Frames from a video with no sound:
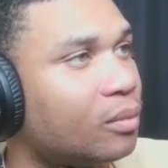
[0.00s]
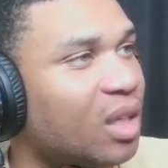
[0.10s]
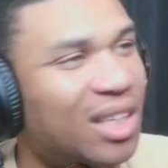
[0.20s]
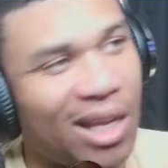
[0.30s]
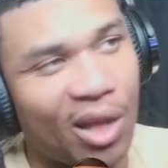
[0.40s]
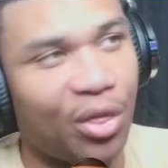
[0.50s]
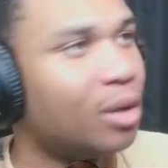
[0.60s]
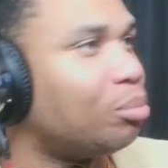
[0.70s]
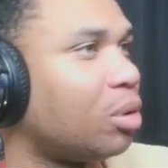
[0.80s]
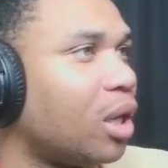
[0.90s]
Nothing
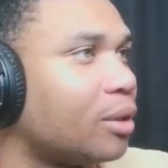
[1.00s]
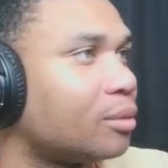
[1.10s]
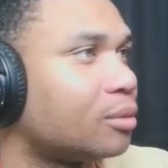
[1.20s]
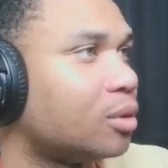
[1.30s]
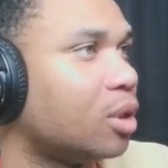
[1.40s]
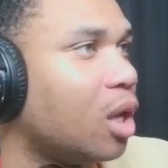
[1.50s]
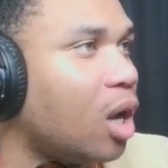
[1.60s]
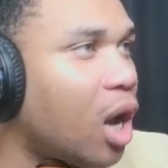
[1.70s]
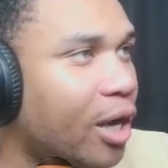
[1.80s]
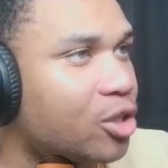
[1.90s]
to play.
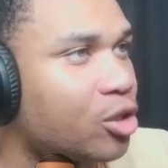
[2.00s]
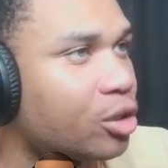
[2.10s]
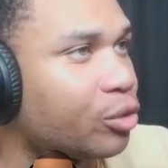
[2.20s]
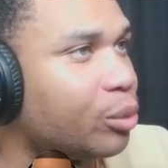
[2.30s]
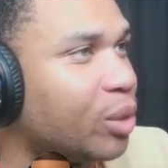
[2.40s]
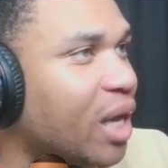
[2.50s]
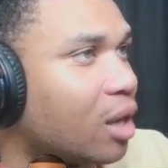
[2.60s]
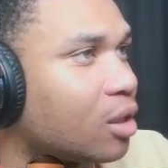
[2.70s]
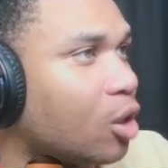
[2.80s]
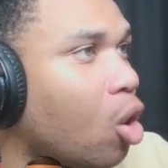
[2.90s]
All right, turn 3, we
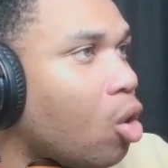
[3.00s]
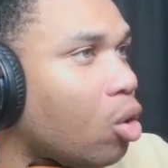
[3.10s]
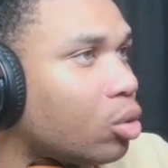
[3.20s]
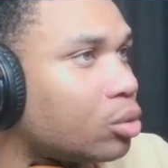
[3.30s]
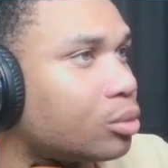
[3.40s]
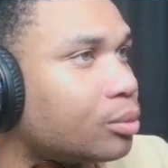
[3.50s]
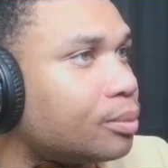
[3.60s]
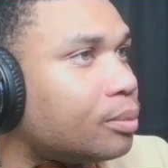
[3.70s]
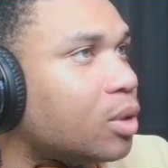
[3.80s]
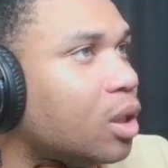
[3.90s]
got it all.
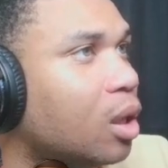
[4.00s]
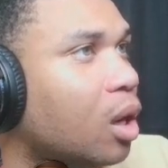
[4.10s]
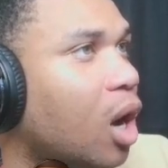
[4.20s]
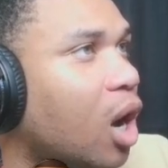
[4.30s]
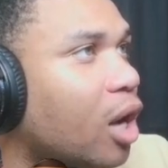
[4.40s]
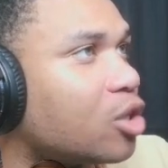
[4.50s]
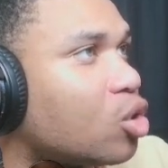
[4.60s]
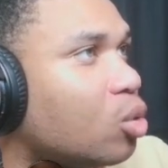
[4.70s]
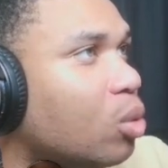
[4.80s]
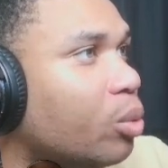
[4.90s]
All right,
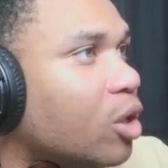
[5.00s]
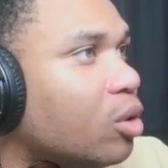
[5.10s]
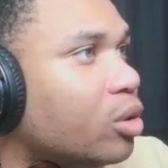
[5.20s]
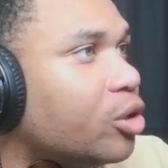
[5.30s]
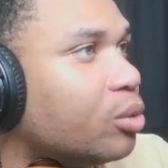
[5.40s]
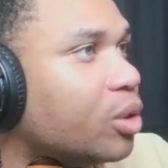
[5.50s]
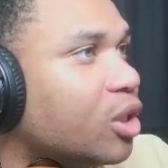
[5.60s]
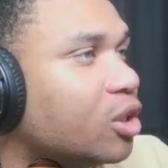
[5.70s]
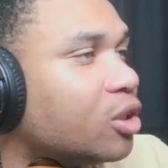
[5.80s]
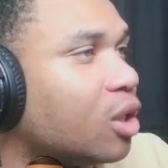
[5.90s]
so what we're going to do
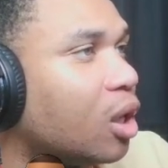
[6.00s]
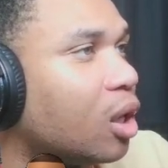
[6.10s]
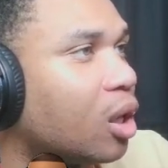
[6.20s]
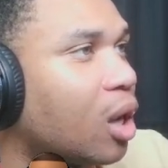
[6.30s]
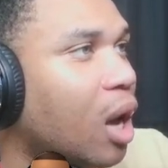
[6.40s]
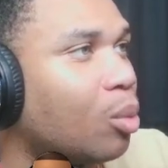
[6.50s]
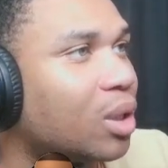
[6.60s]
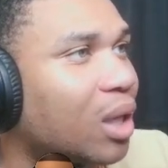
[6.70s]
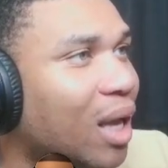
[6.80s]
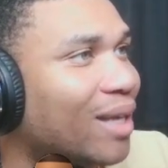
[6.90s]
is, I would
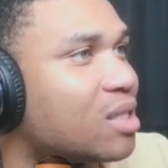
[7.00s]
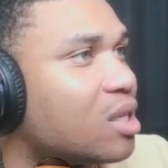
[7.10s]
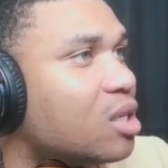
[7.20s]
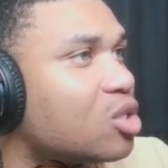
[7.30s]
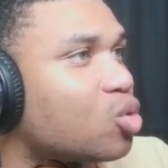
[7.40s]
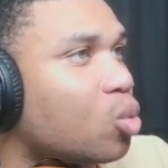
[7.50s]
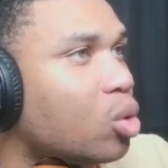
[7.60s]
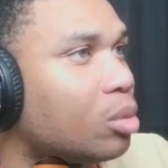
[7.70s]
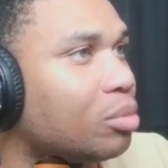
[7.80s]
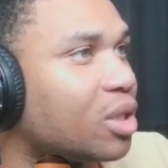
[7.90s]
like to hit
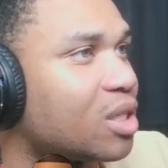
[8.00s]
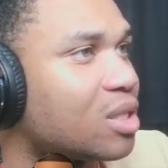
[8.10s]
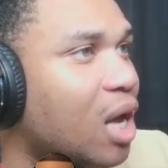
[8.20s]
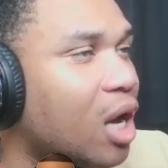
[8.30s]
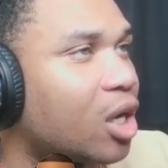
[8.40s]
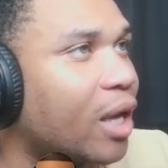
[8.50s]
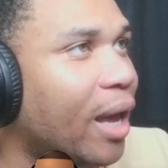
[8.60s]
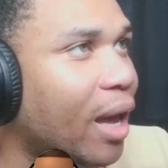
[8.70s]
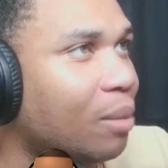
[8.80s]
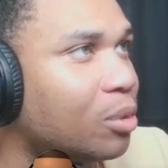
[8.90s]
Swarm, but it's not going to
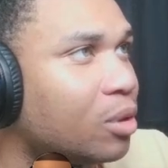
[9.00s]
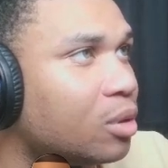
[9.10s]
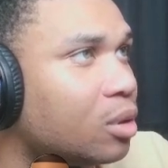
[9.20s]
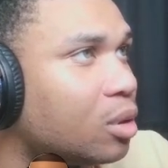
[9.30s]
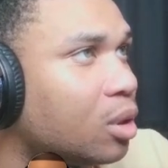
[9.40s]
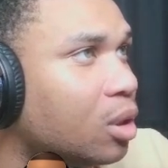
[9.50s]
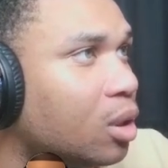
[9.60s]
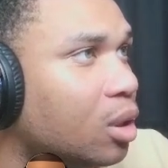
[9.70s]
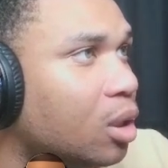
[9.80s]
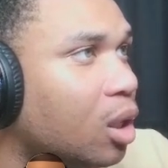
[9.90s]
happen.
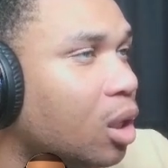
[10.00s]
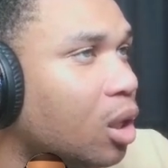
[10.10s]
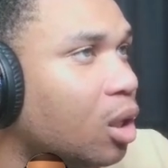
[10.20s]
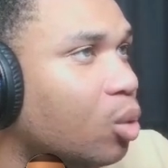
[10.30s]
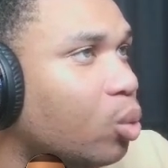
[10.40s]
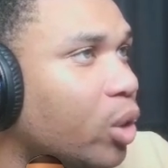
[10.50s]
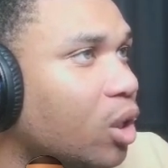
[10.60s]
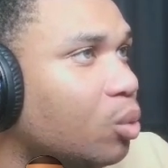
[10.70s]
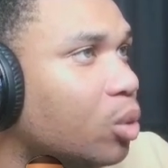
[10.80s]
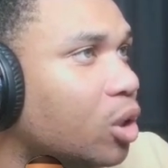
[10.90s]

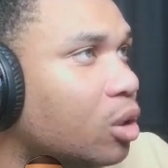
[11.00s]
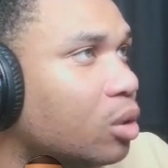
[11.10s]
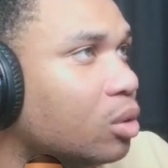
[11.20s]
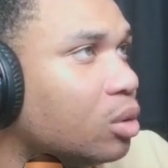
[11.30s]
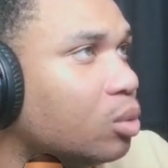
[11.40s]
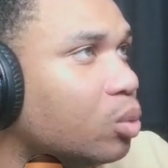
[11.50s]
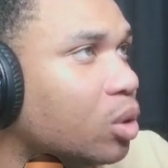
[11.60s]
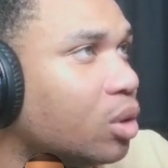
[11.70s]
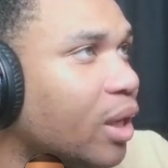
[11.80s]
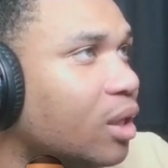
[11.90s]

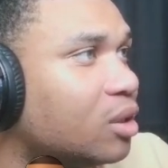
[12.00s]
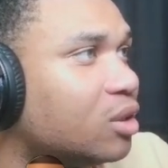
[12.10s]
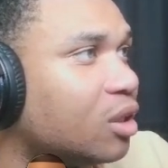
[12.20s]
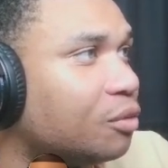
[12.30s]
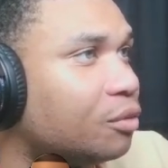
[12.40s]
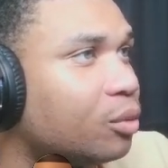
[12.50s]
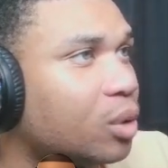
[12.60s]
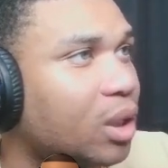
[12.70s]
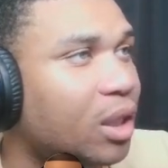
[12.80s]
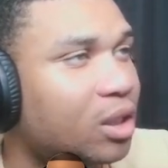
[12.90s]
We'll Lady Sif in
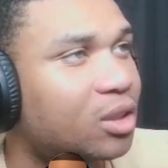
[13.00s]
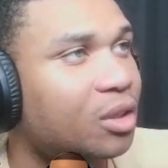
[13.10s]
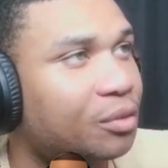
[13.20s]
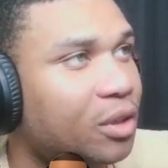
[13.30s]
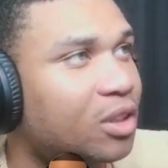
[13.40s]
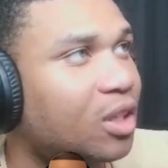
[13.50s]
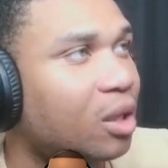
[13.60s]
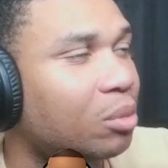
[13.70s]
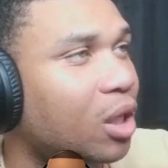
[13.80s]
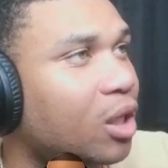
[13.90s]
the
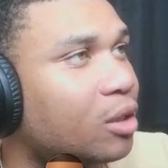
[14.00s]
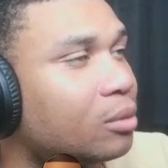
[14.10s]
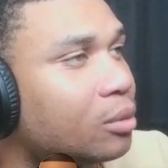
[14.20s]
same lane.